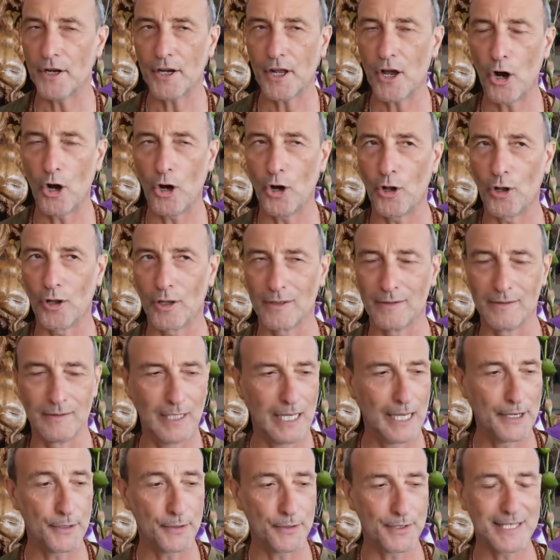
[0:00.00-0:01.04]
Not at all.
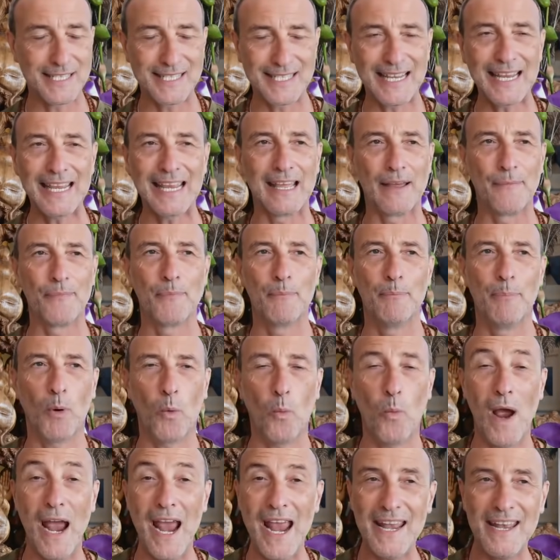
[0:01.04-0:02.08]
I don't see it.
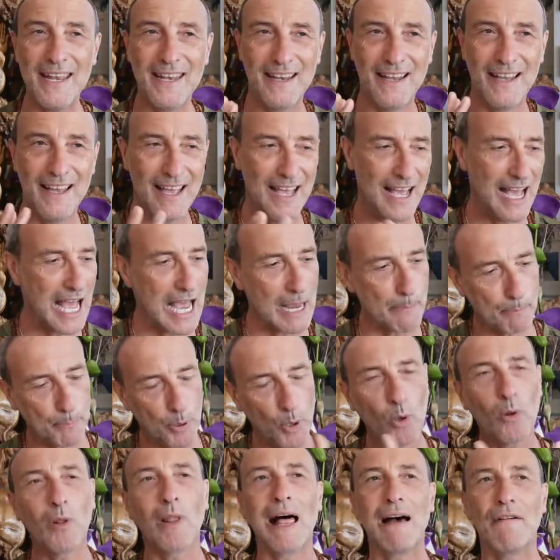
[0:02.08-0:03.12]
But when I
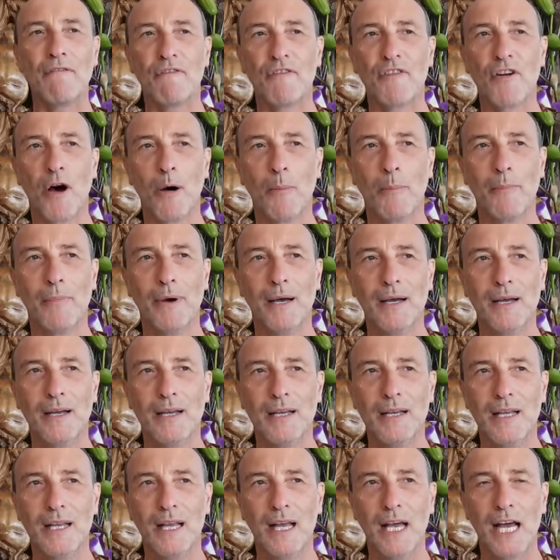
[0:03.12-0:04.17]
pull that from
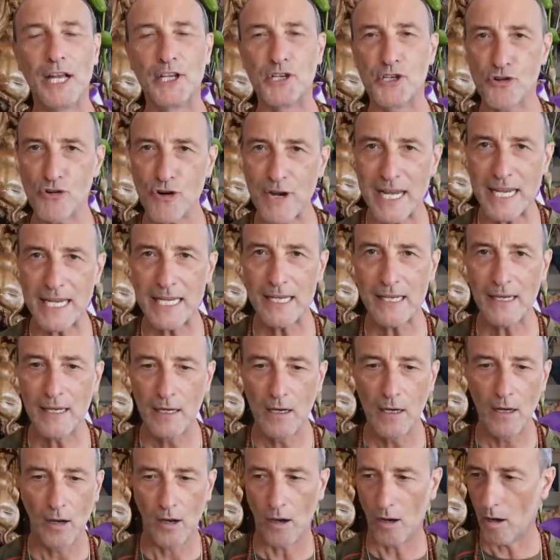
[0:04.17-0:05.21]
a tree
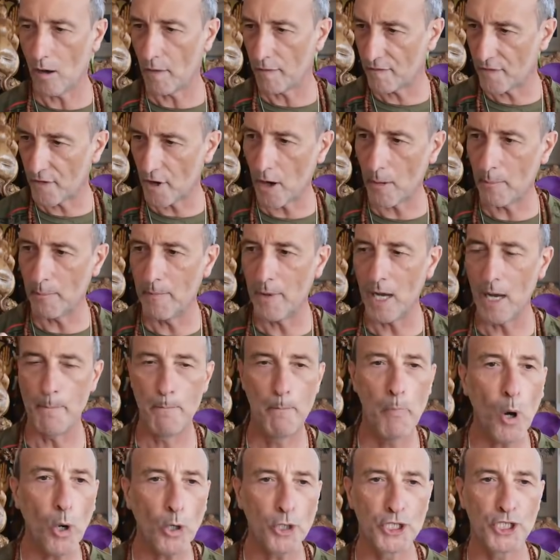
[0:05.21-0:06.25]
or from a
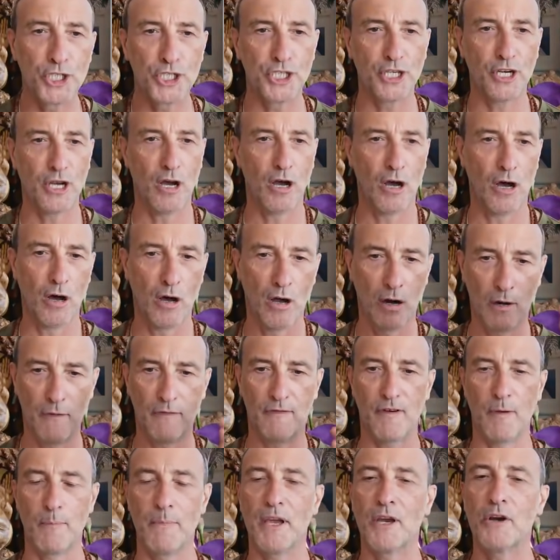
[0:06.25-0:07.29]
bush
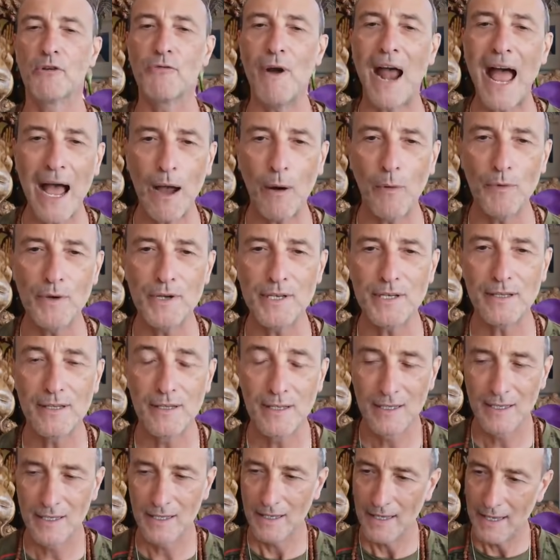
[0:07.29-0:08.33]
or from the ground,
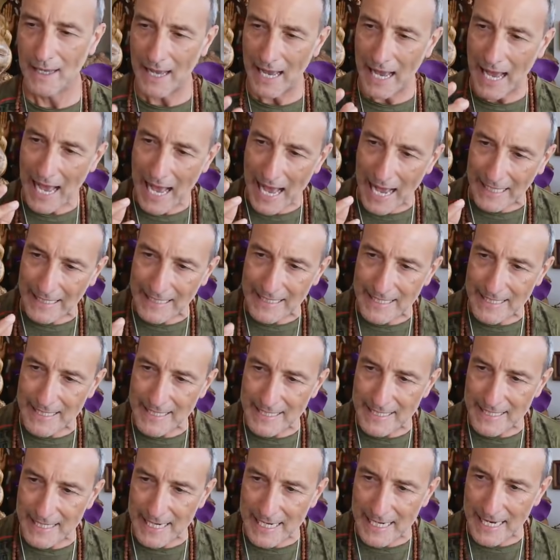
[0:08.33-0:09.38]
I
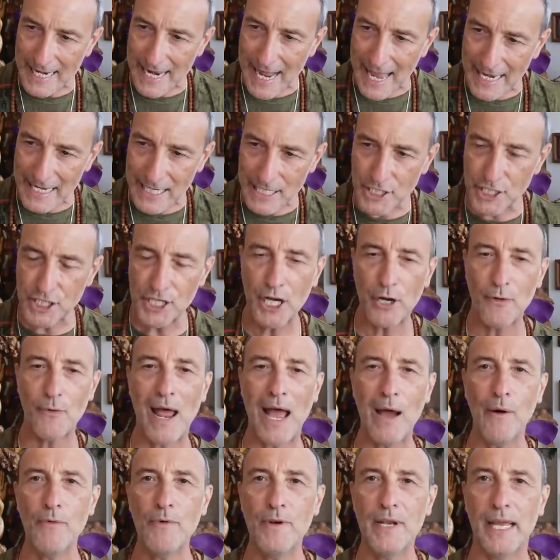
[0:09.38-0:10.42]
see an energy
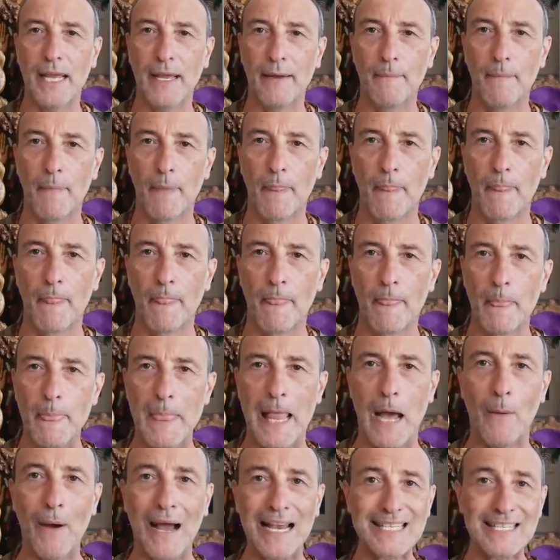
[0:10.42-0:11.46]
around it.
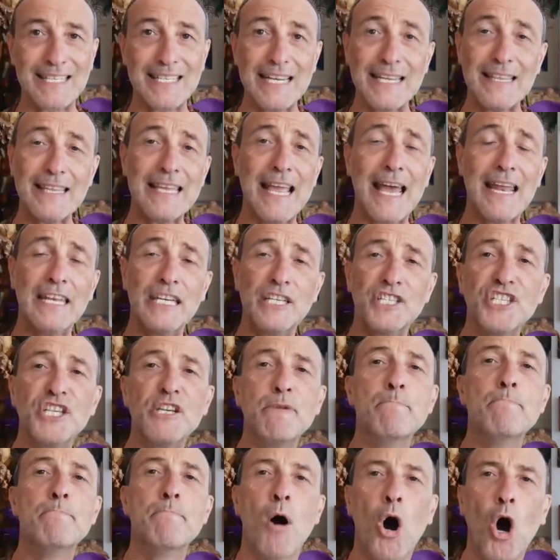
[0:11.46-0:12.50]
Now, I see the
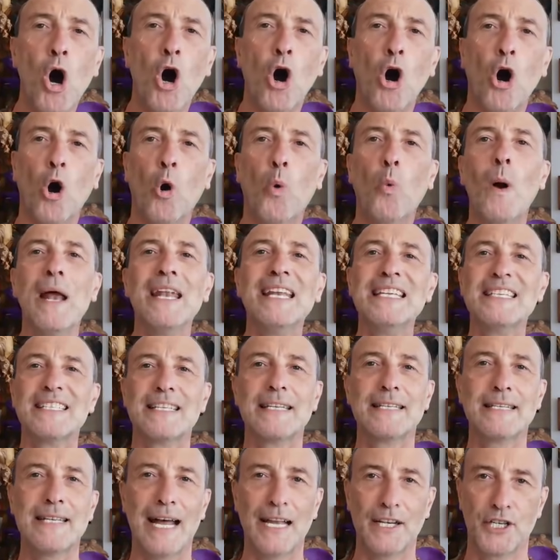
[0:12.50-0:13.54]
energy more when
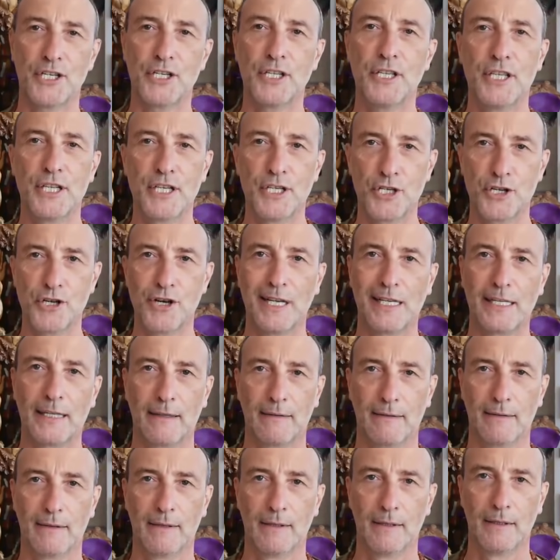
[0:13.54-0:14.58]
it's attached to the
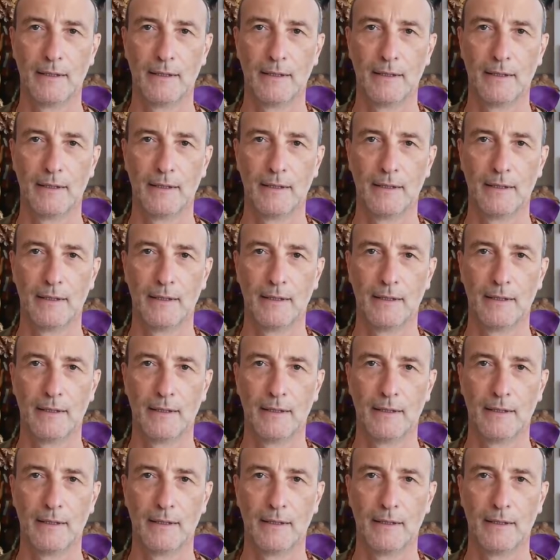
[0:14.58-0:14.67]
tree.